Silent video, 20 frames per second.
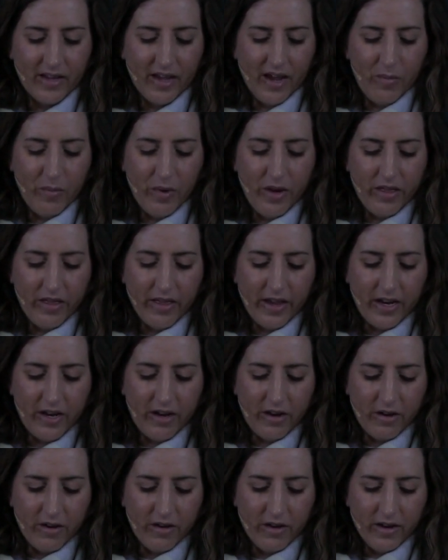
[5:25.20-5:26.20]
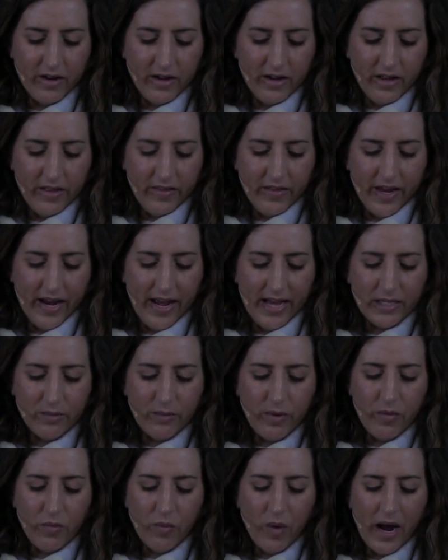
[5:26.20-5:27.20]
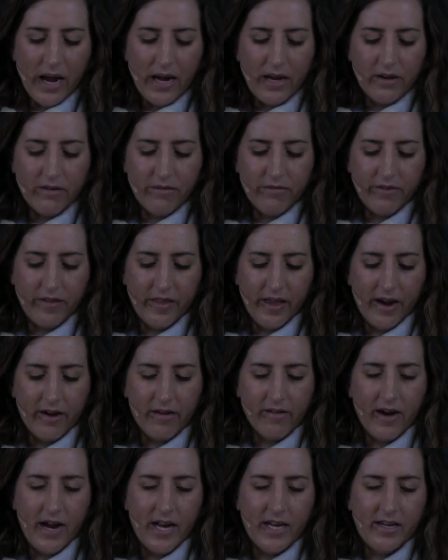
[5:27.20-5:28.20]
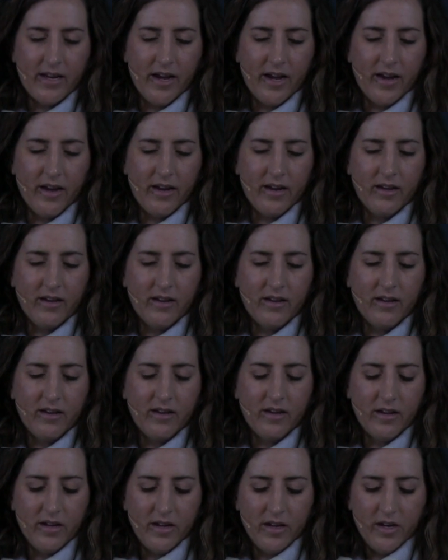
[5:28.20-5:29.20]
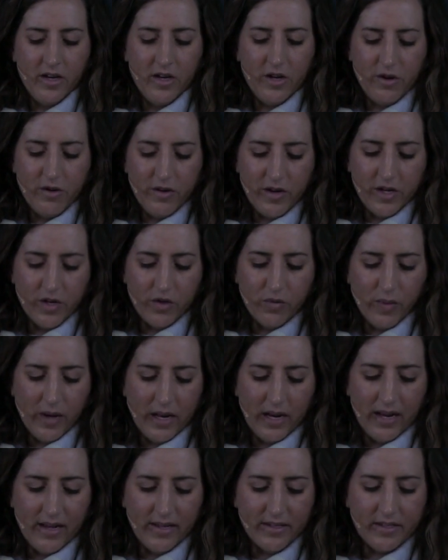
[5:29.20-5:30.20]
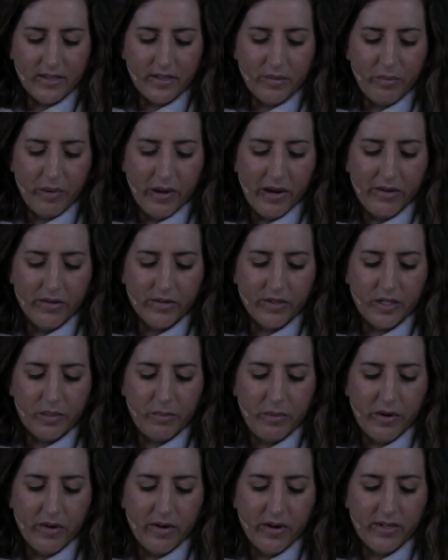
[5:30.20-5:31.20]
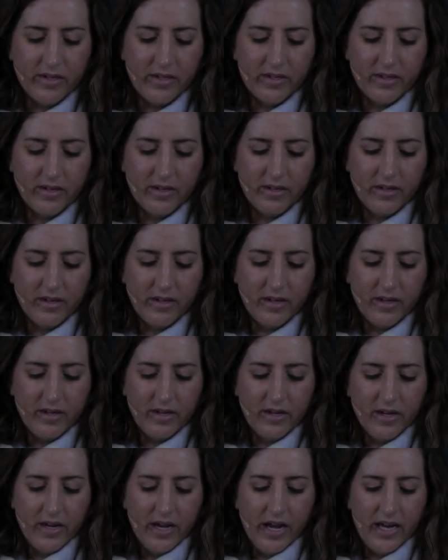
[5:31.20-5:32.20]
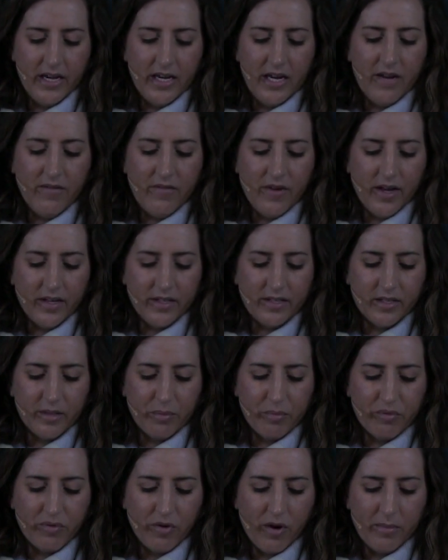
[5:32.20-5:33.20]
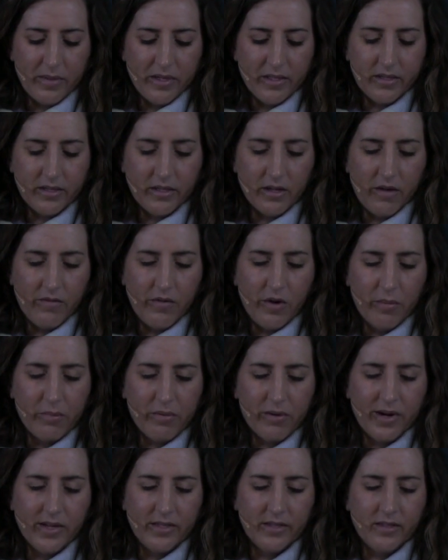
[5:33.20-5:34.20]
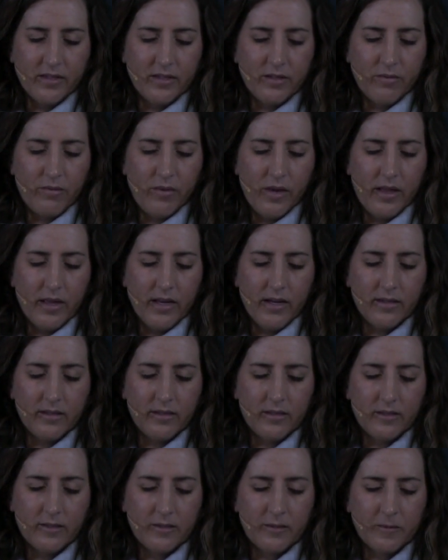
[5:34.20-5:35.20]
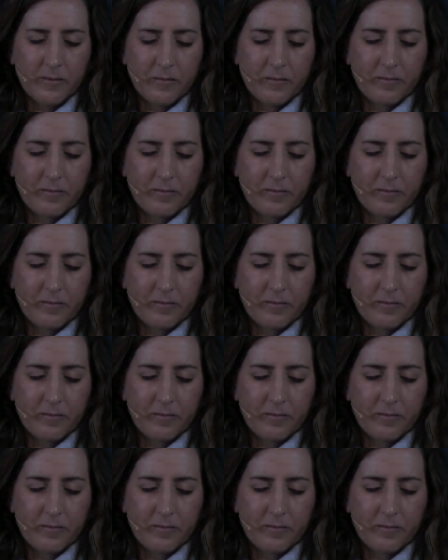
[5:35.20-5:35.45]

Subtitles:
And we thank you that as we wait for that great day, you indwell us by your Spirit and give us the promise of your presence with us.